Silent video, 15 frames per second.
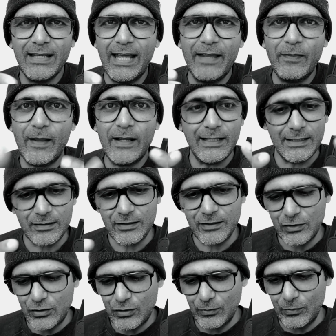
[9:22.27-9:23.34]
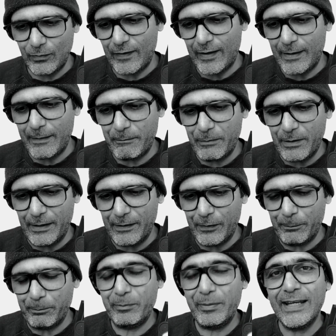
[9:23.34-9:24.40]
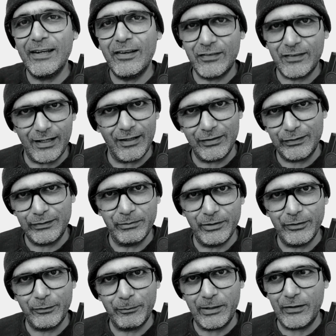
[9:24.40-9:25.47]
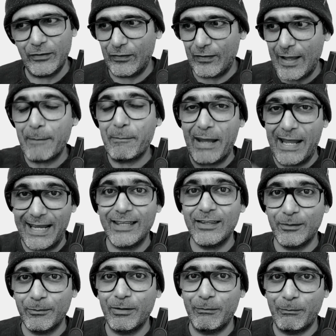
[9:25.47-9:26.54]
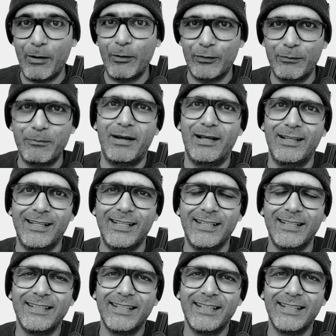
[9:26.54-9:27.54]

And they listen to the biggest customers because they're paying them the most money.